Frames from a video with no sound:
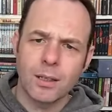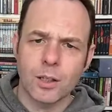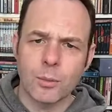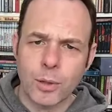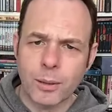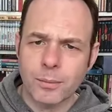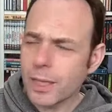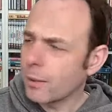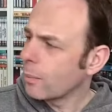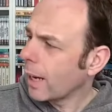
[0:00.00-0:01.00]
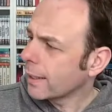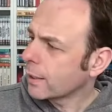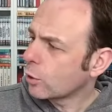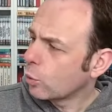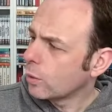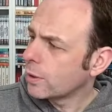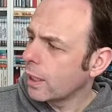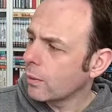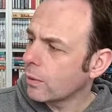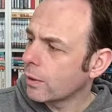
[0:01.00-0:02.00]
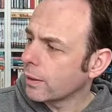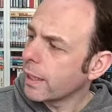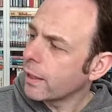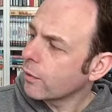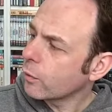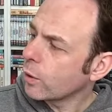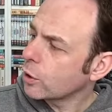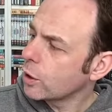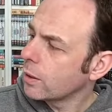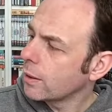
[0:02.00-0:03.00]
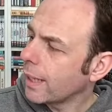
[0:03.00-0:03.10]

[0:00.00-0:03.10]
The Primetime Panic 2 set, The Death of Richie,